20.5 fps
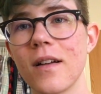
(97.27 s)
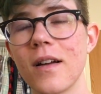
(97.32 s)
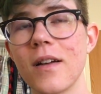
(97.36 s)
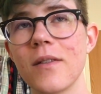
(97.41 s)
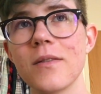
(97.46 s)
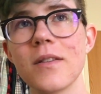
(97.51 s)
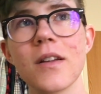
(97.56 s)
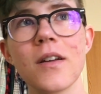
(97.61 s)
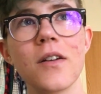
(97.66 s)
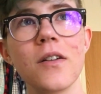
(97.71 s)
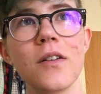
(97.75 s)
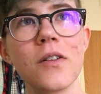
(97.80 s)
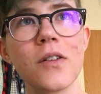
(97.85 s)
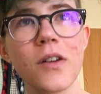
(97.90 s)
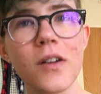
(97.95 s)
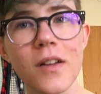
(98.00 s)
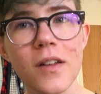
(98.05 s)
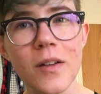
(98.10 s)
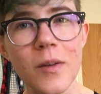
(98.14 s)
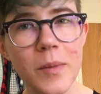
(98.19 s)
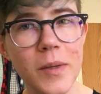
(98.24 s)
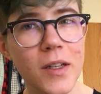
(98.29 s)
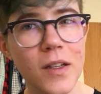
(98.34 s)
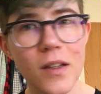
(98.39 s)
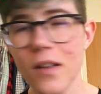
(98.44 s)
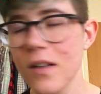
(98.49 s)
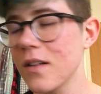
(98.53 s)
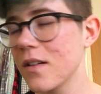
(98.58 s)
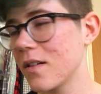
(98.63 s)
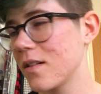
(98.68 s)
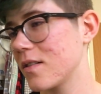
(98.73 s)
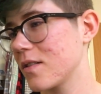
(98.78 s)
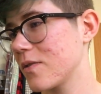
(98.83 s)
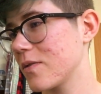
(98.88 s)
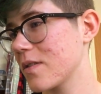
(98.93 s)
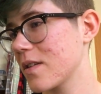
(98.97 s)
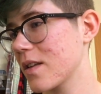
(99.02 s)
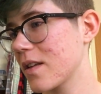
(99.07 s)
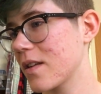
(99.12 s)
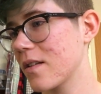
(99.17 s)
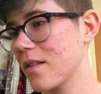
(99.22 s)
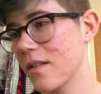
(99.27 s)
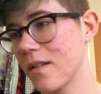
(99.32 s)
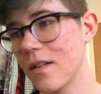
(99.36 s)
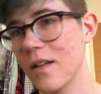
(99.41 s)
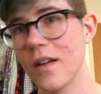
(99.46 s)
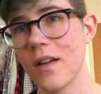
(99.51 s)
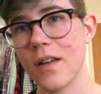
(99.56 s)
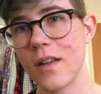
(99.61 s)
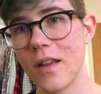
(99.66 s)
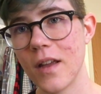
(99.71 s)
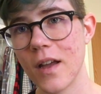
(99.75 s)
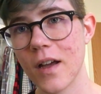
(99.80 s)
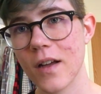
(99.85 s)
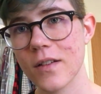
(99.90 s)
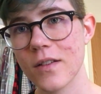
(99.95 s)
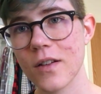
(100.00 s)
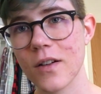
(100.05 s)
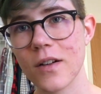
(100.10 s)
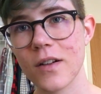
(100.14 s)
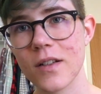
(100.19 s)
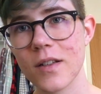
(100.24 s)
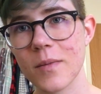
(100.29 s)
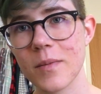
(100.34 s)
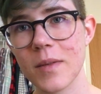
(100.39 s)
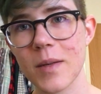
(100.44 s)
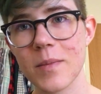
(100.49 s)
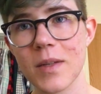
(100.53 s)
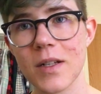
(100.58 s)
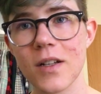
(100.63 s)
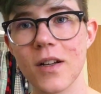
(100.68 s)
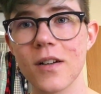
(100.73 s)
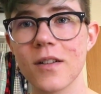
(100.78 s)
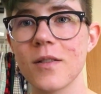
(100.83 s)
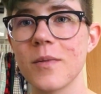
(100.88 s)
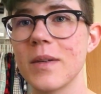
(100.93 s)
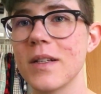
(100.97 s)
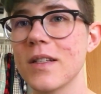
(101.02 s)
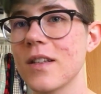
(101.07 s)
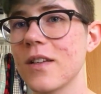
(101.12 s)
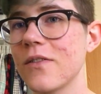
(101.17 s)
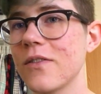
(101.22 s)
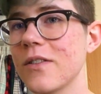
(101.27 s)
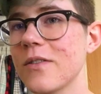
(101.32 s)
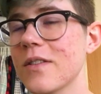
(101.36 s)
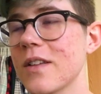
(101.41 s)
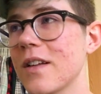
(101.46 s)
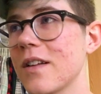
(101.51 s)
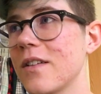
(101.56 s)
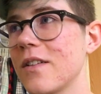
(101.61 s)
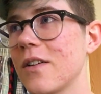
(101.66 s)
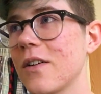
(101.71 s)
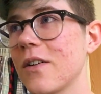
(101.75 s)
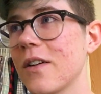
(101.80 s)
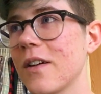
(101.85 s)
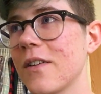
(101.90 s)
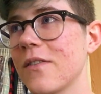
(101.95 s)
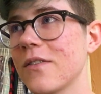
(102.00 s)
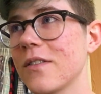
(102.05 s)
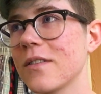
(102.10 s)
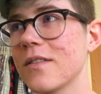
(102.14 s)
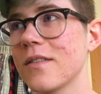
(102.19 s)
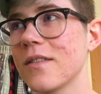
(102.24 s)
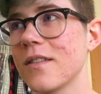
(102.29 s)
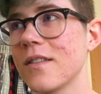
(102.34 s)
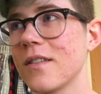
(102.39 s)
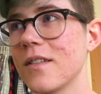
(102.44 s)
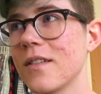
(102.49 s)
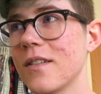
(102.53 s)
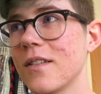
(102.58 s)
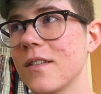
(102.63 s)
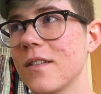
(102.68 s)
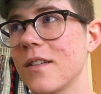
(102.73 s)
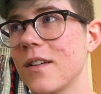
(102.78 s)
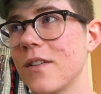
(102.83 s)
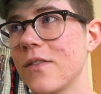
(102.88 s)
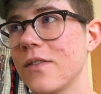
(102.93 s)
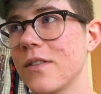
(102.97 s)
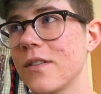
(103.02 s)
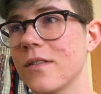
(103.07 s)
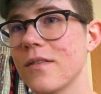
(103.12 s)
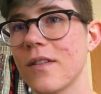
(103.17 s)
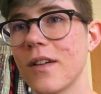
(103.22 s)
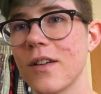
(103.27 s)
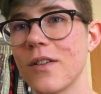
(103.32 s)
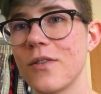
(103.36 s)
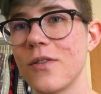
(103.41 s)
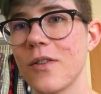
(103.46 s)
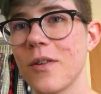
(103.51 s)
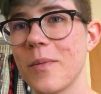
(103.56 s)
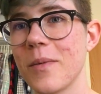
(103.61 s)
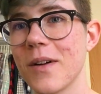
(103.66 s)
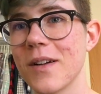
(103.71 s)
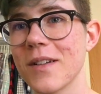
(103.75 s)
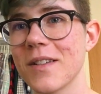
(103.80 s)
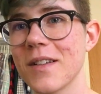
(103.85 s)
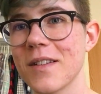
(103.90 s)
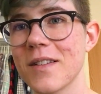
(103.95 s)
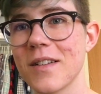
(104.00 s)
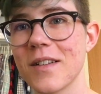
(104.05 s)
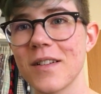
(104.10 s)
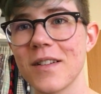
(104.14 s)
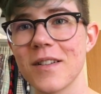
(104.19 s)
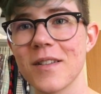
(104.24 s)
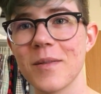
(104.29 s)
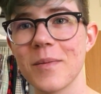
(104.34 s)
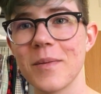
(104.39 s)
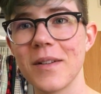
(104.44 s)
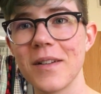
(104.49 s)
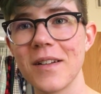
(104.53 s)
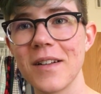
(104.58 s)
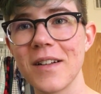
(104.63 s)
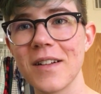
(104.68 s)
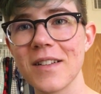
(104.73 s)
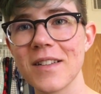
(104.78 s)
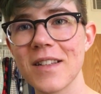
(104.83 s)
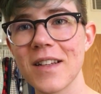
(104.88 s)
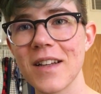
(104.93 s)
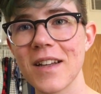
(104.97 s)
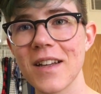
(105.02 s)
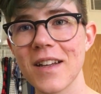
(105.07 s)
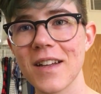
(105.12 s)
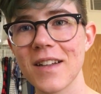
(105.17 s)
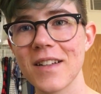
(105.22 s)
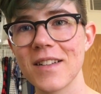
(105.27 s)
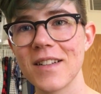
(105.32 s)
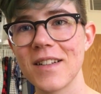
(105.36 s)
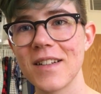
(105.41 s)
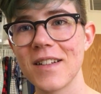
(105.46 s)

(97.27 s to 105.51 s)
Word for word: I was like, "Are you talking to me?" And she was like, "Yeah, sorry. Sometimes I talk to myself." And I was like, "No, I have a, I have a auditory processing disability," and it's like.